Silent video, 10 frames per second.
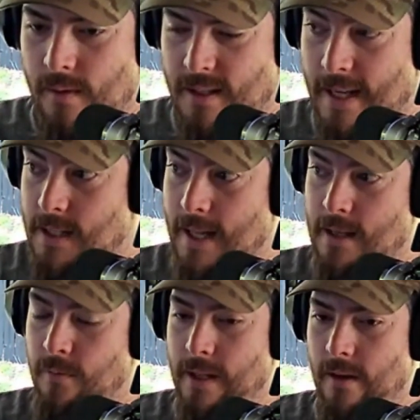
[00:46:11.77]
Because
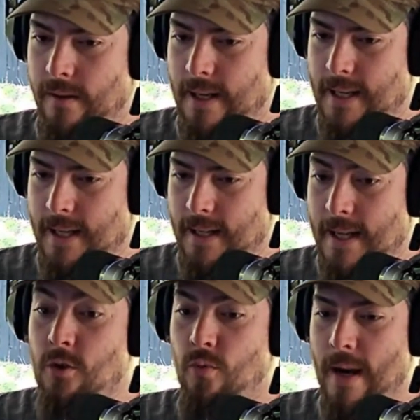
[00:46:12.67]
that's really all they did.
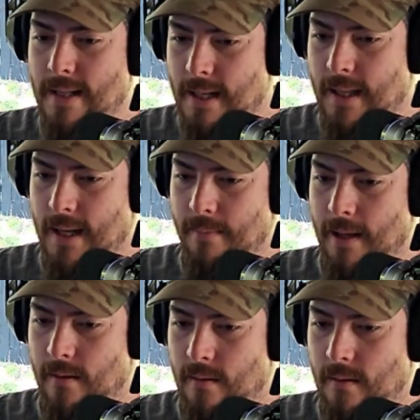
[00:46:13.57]
That's crazy to think
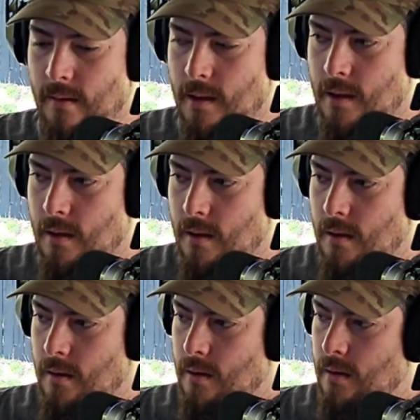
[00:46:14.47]
about.
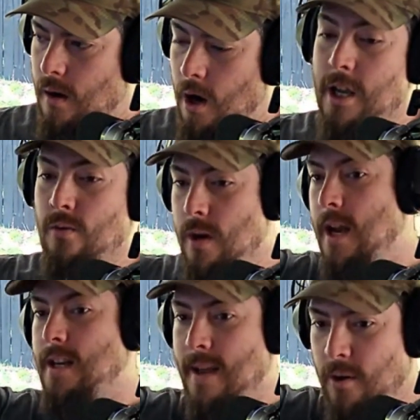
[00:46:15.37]
Are you
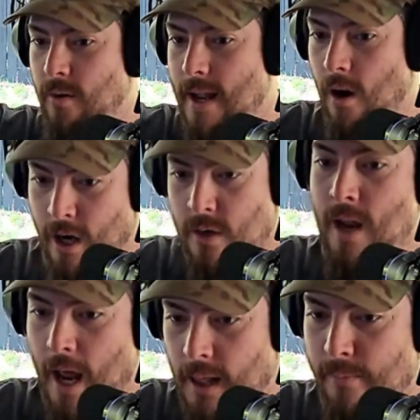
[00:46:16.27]
not a Democrat? Are you
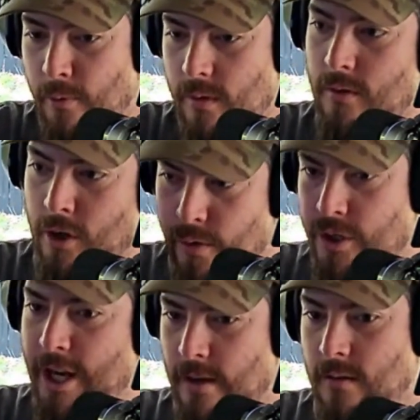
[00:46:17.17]
not a liberal? Go to
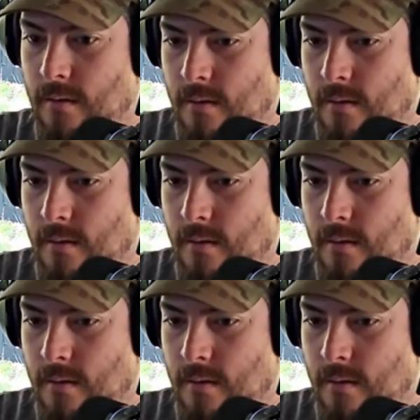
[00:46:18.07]
jail.